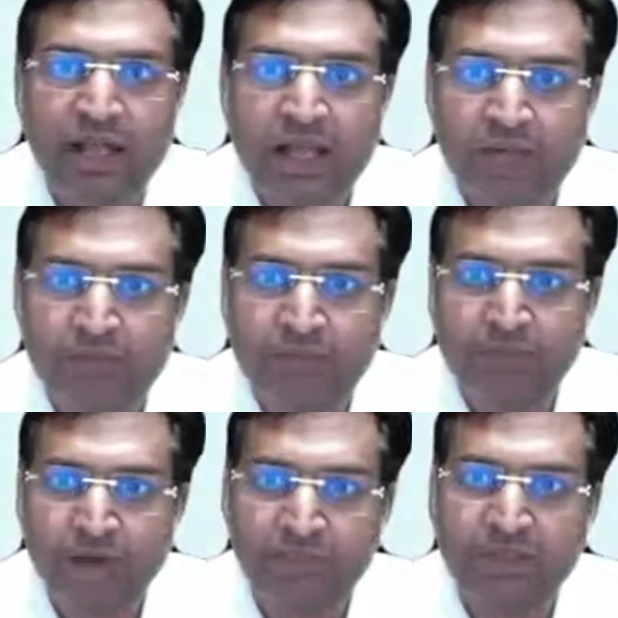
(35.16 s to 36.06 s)
with
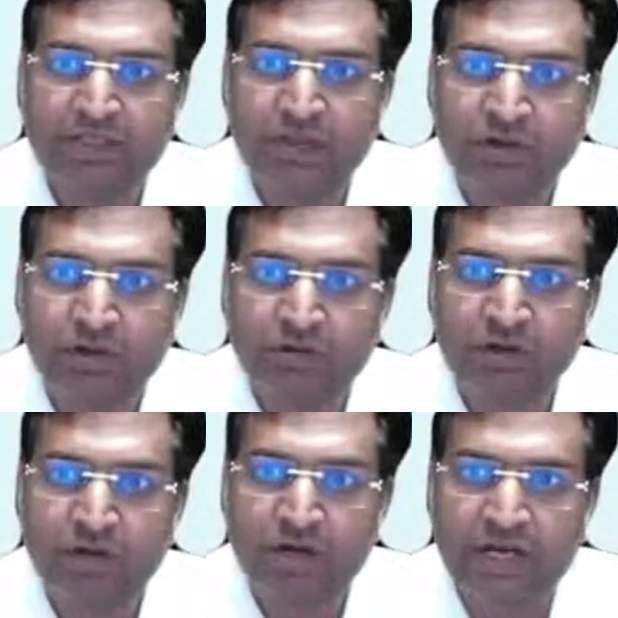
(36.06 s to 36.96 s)
purpose across
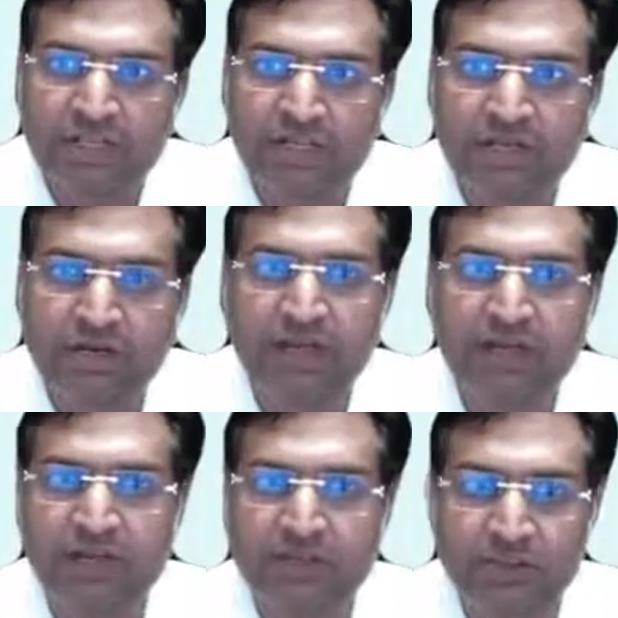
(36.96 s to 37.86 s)
organizations and
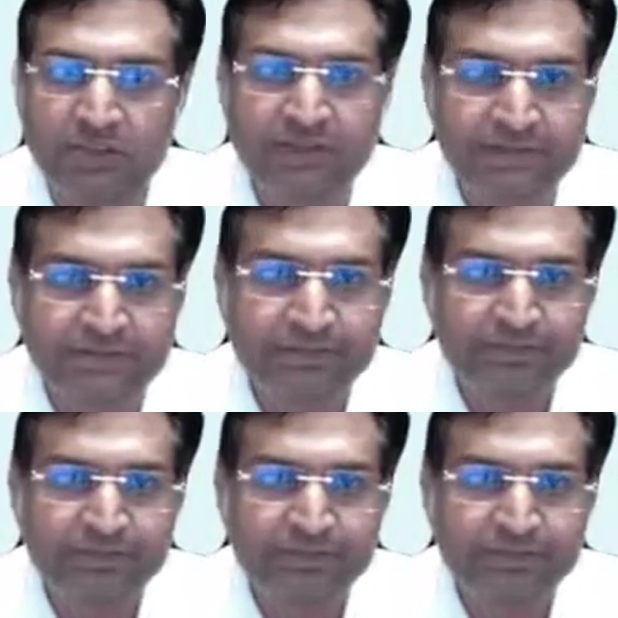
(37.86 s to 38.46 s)
workspaces.